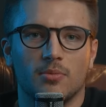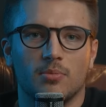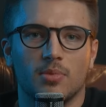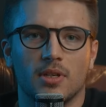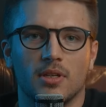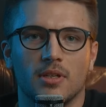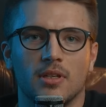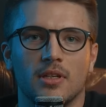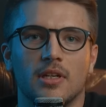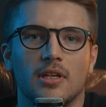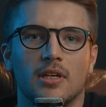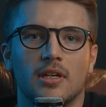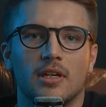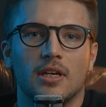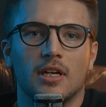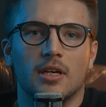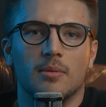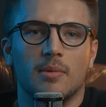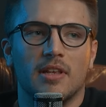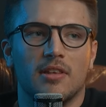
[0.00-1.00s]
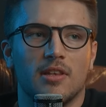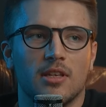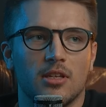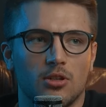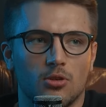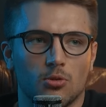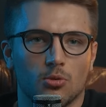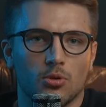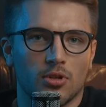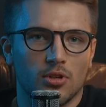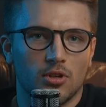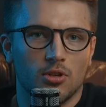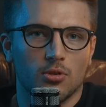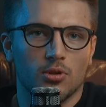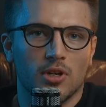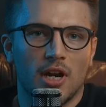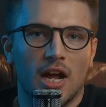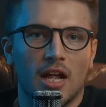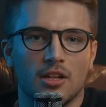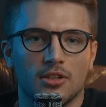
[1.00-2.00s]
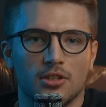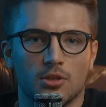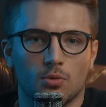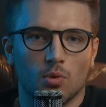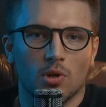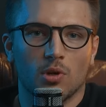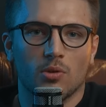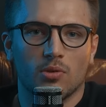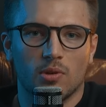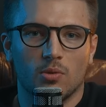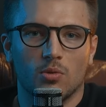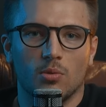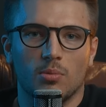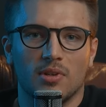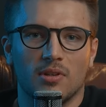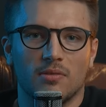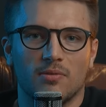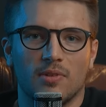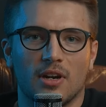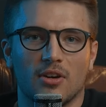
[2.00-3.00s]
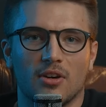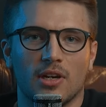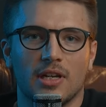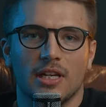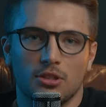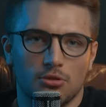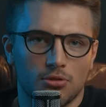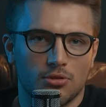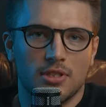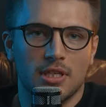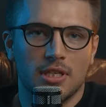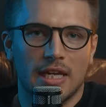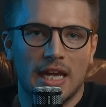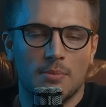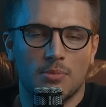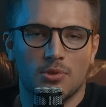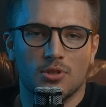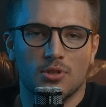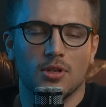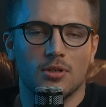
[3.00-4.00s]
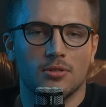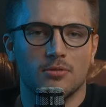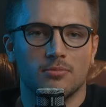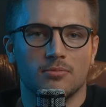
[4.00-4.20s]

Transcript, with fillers: But um, I think your your knowledge and work with it will be a very interesting episode.